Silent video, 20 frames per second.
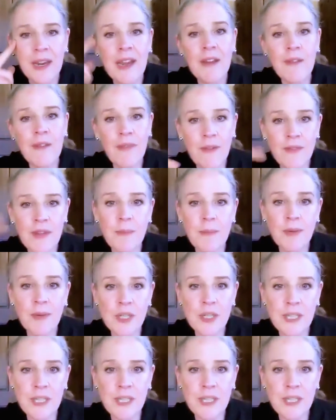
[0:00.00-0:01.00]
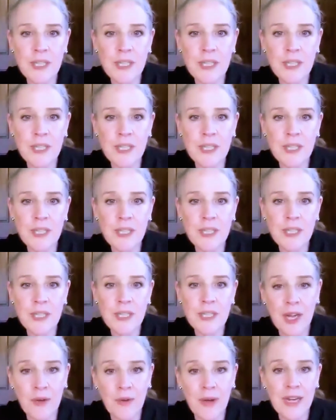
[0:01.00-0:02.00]
fifty percent of our next
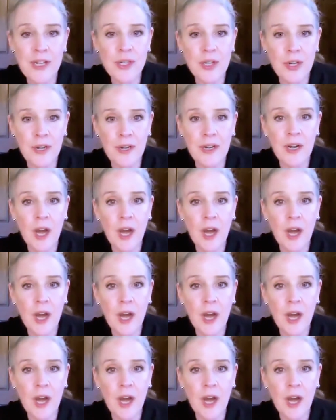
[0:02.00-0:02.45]
generation